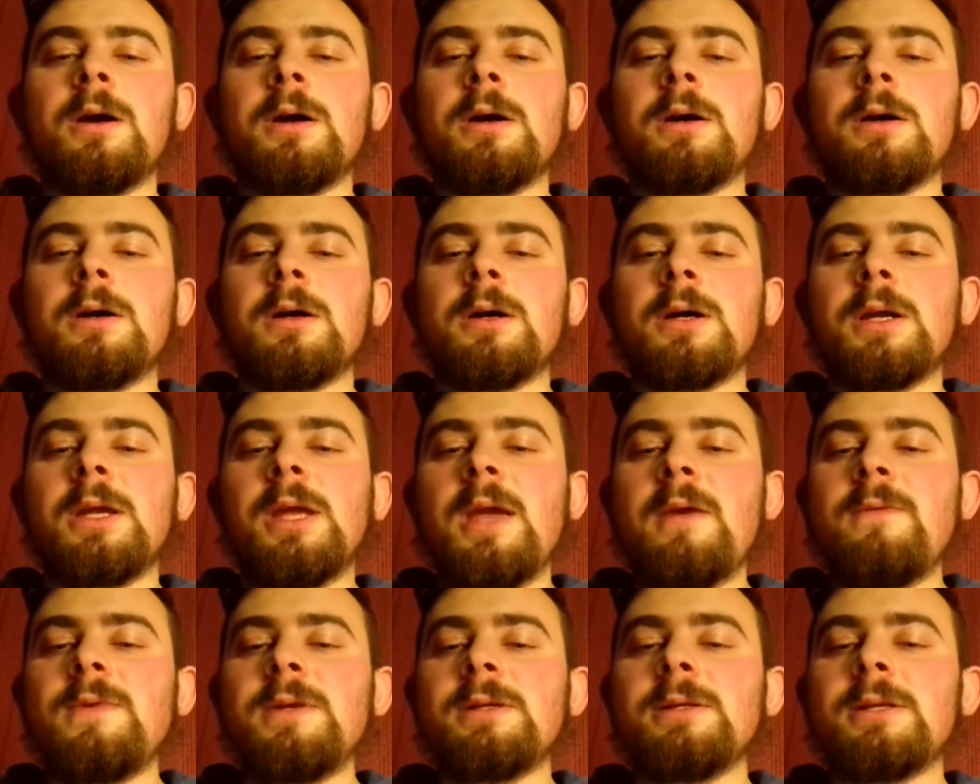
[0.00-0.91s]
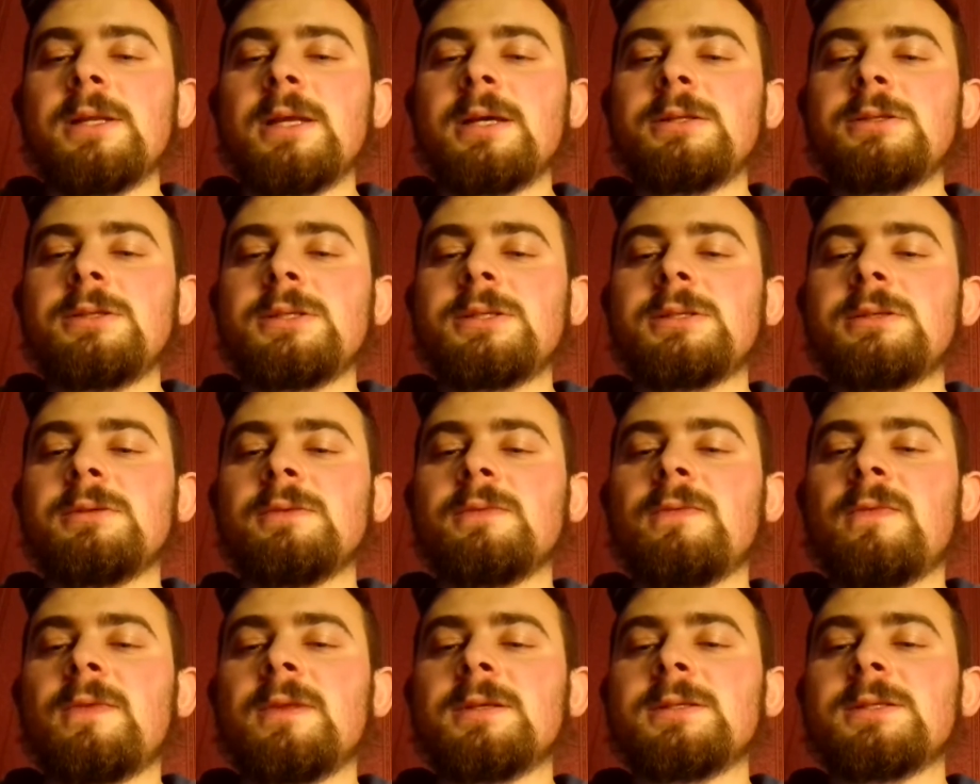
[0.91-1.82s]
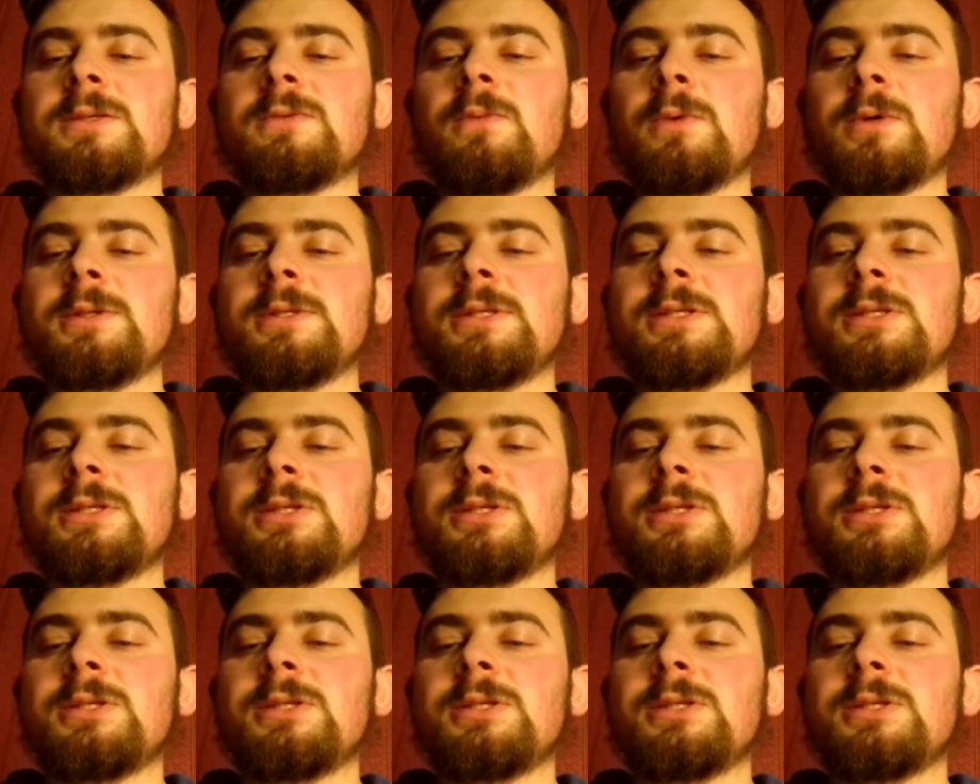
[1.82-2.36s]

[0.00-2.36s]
Having learned these words,